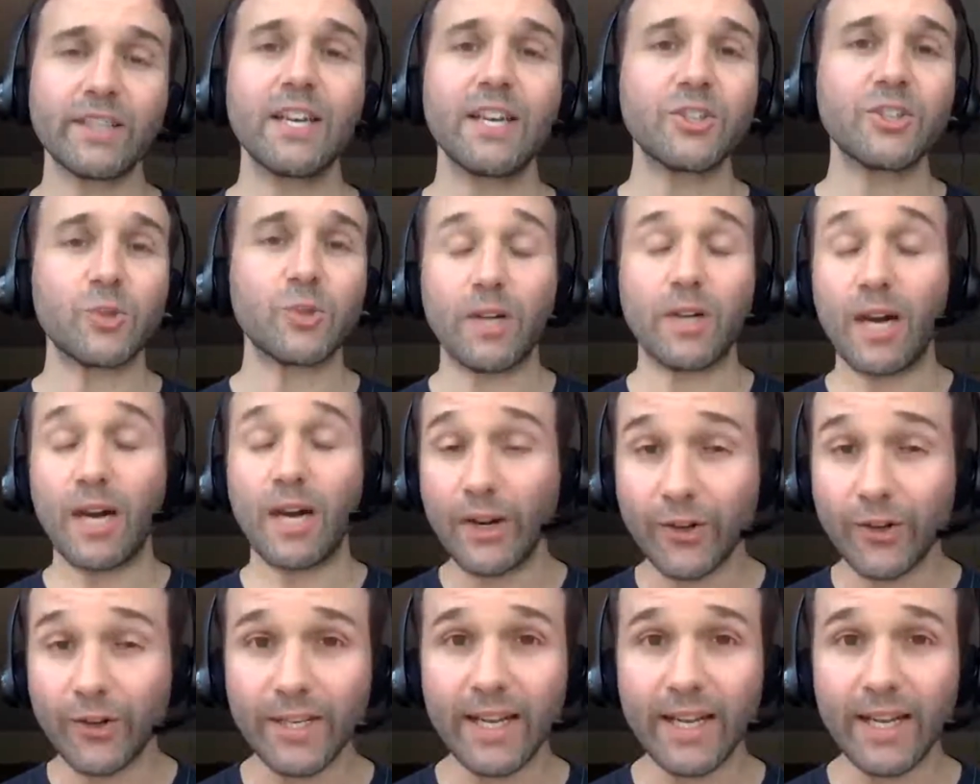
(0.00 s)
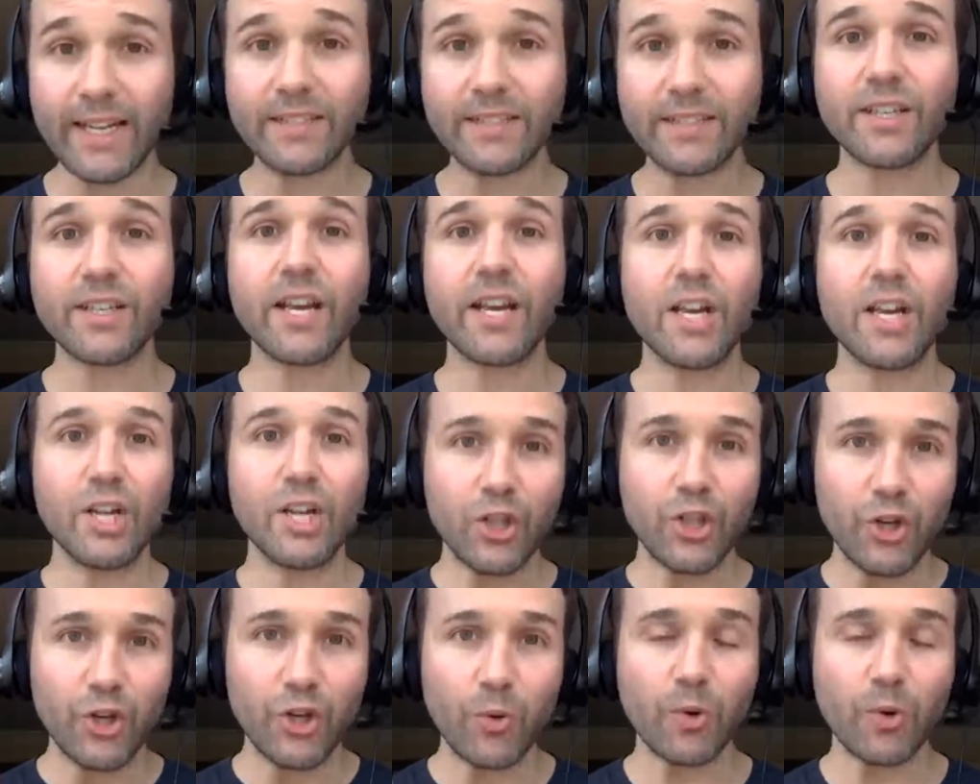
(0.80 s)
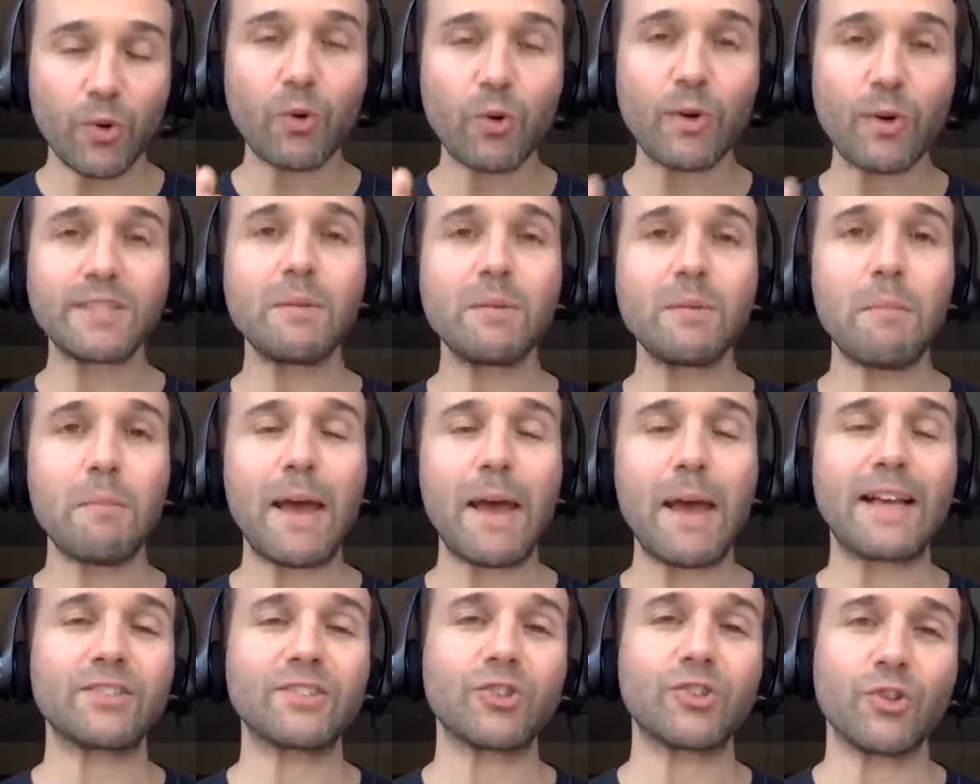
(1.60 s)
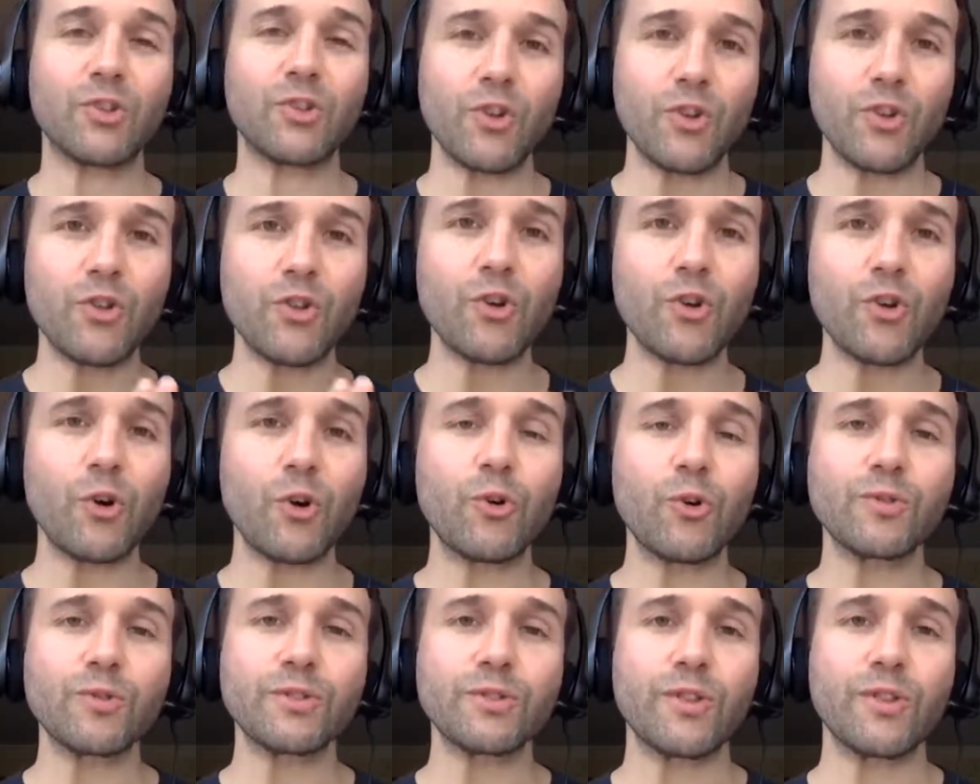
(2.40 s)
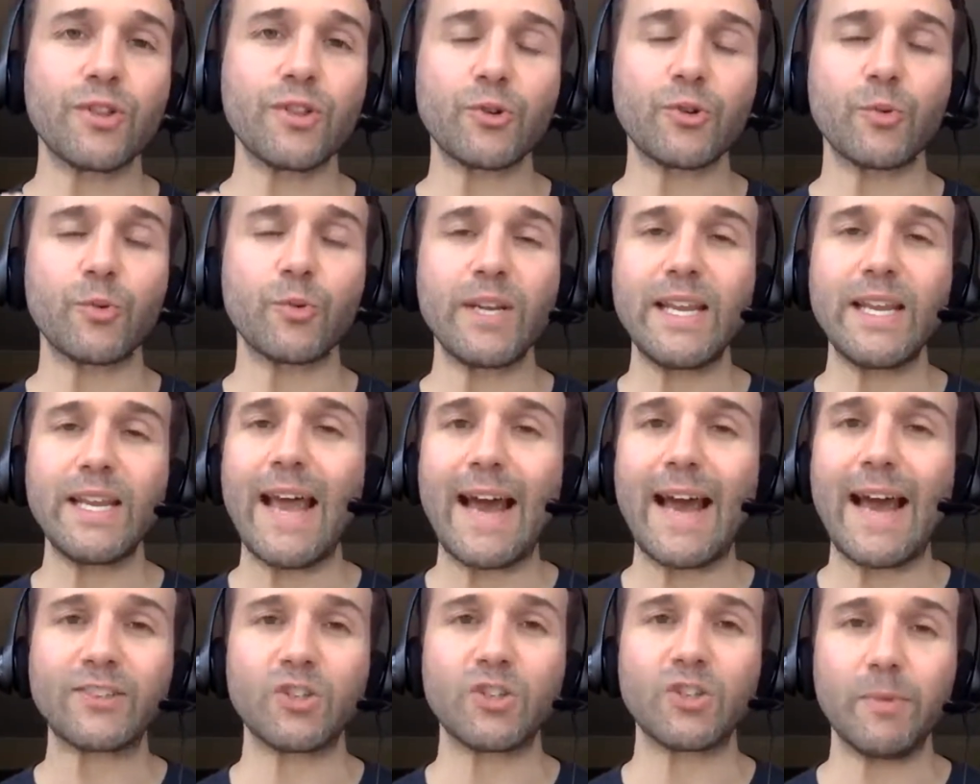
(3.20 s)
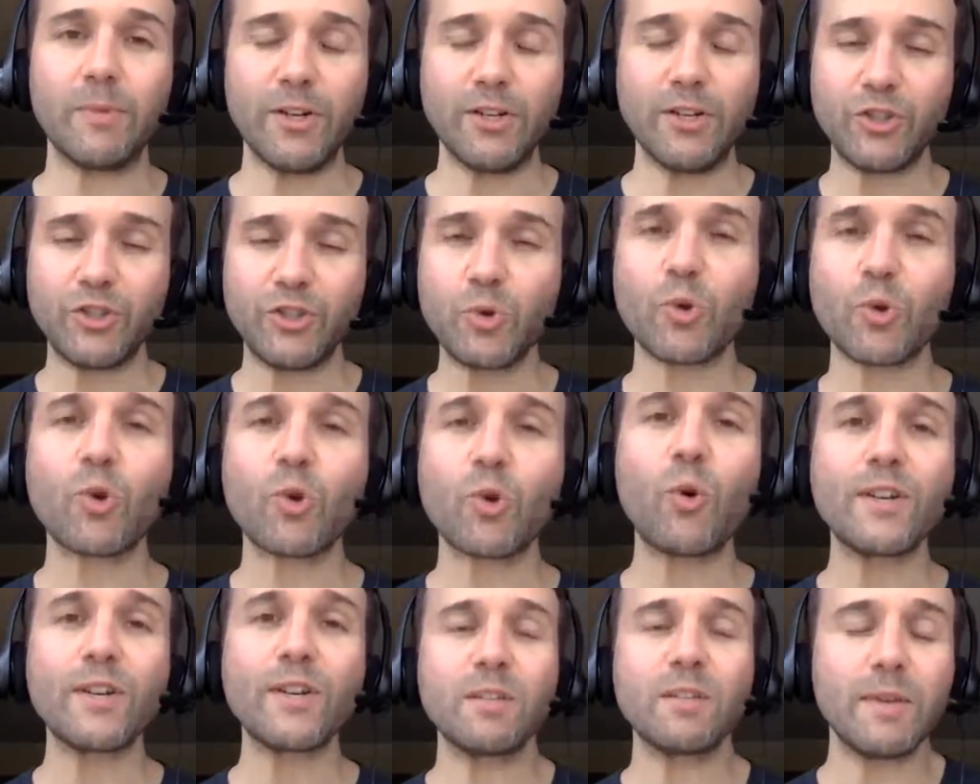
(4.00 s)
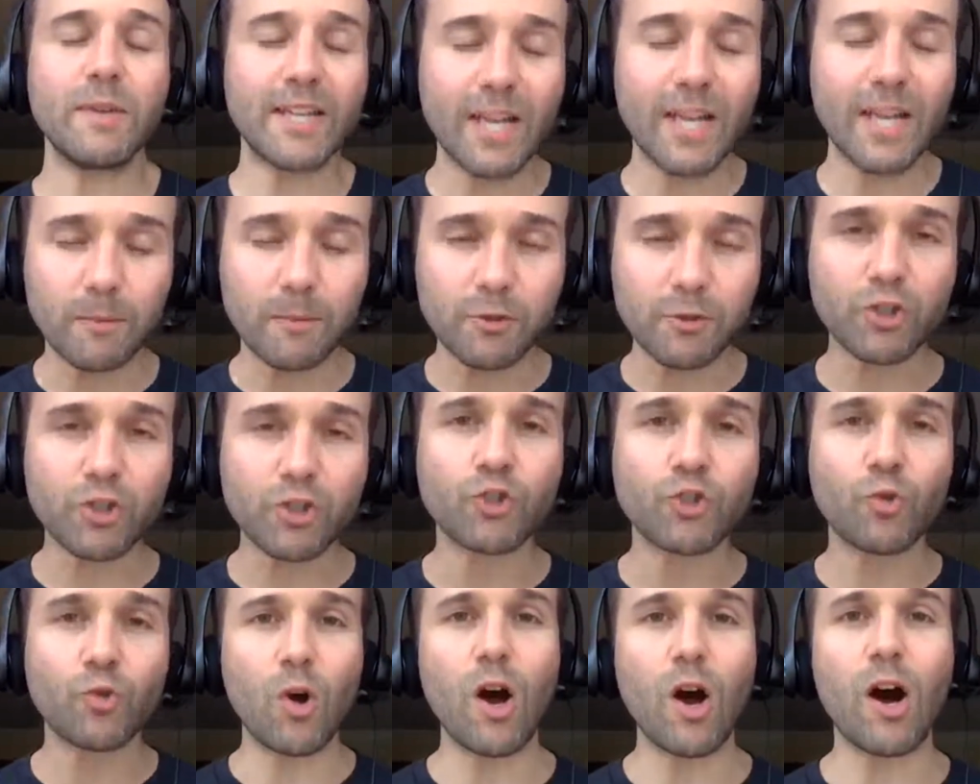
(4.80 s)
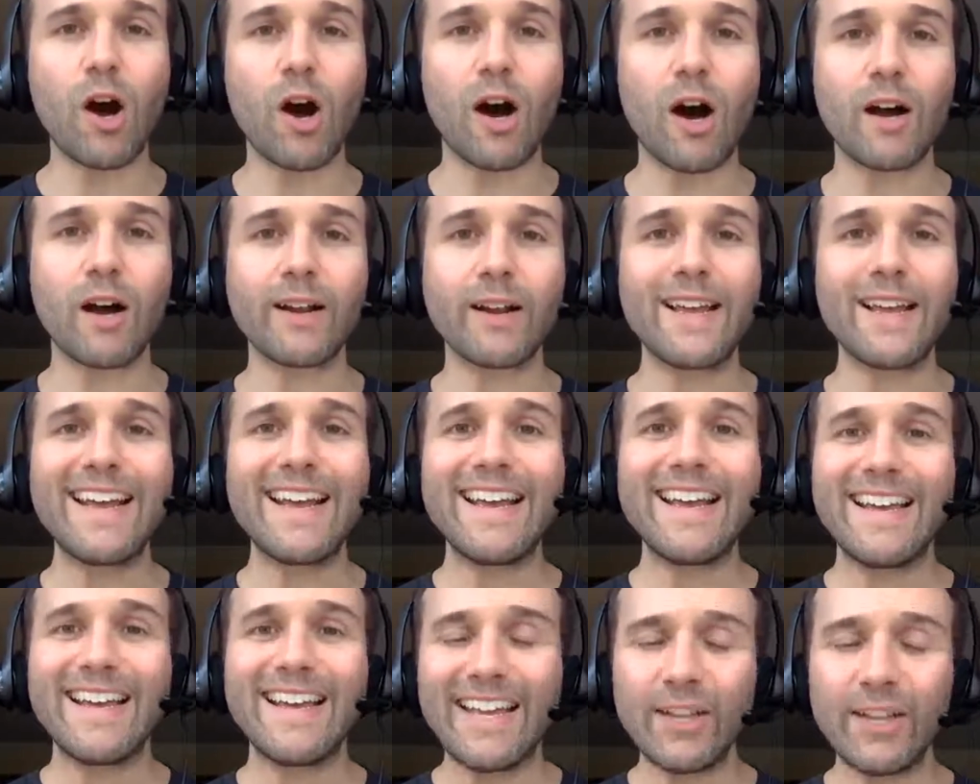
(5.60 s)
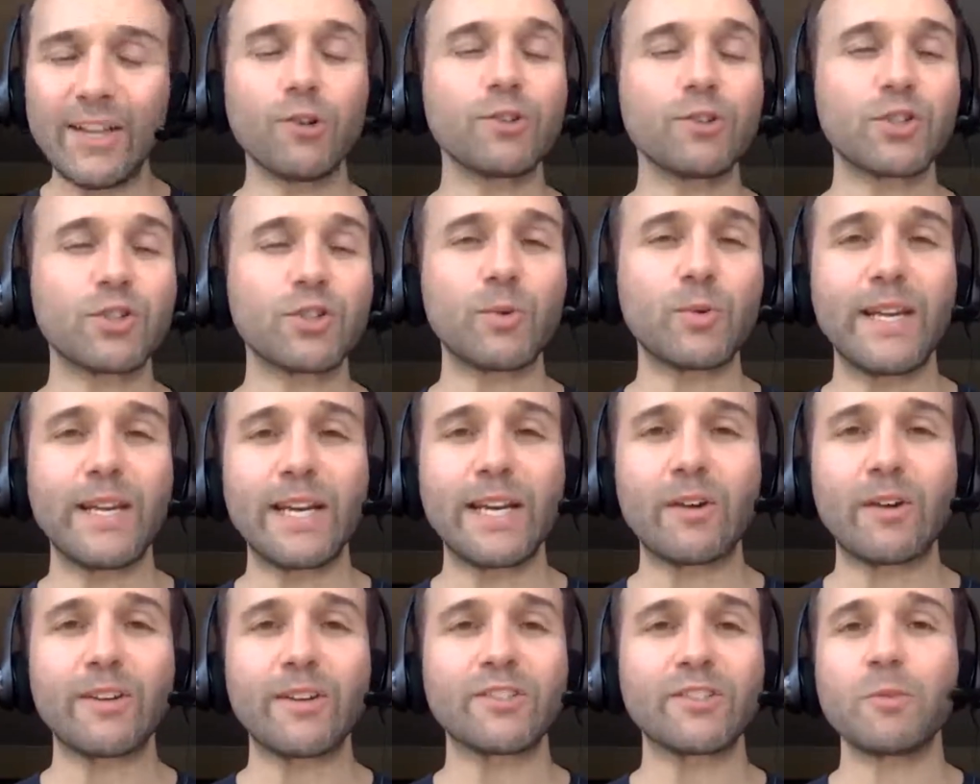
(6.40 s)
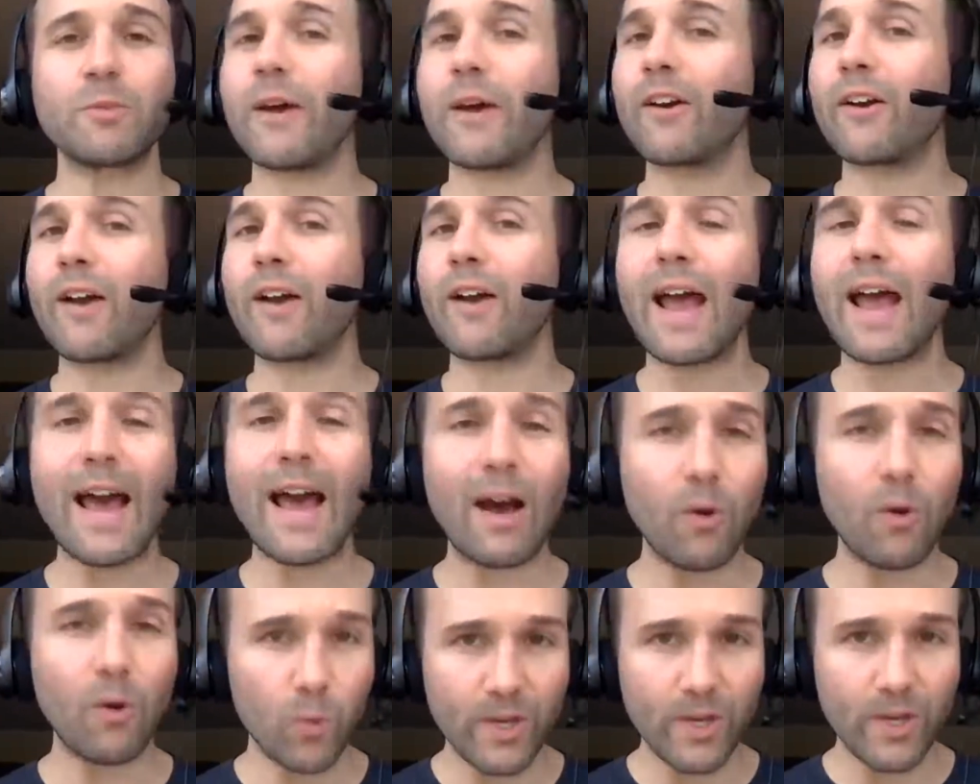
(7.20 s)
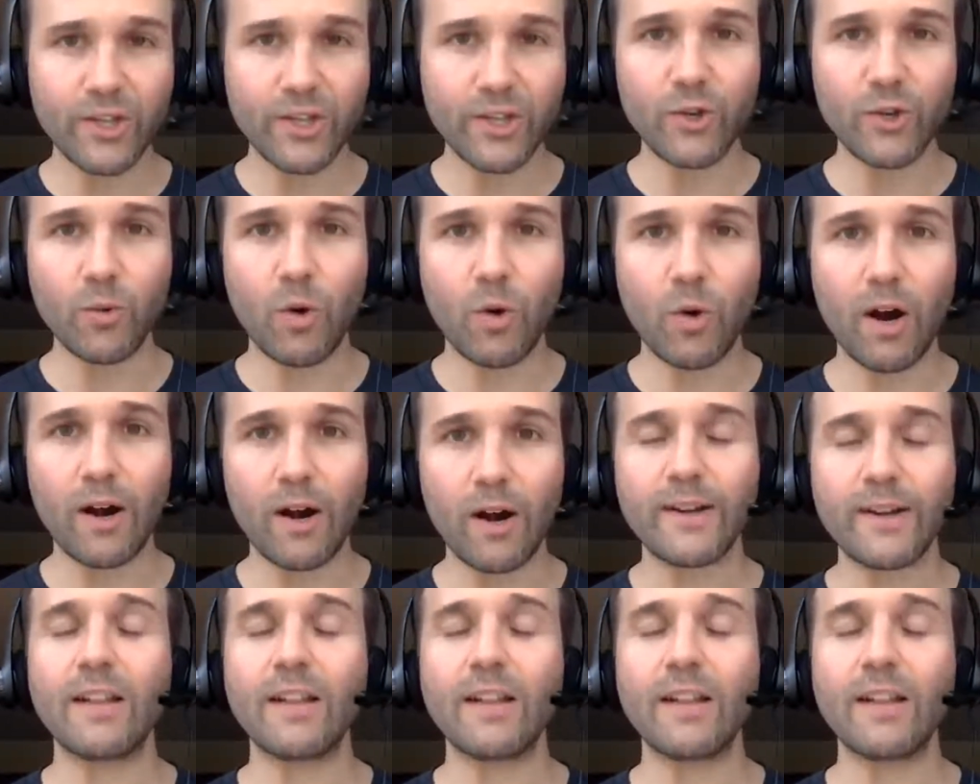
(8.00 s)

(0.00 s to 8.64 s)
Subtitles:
So in 100 days, you are going to master those three attributes. You are going to become strong in those three areas, no matter how weak you are.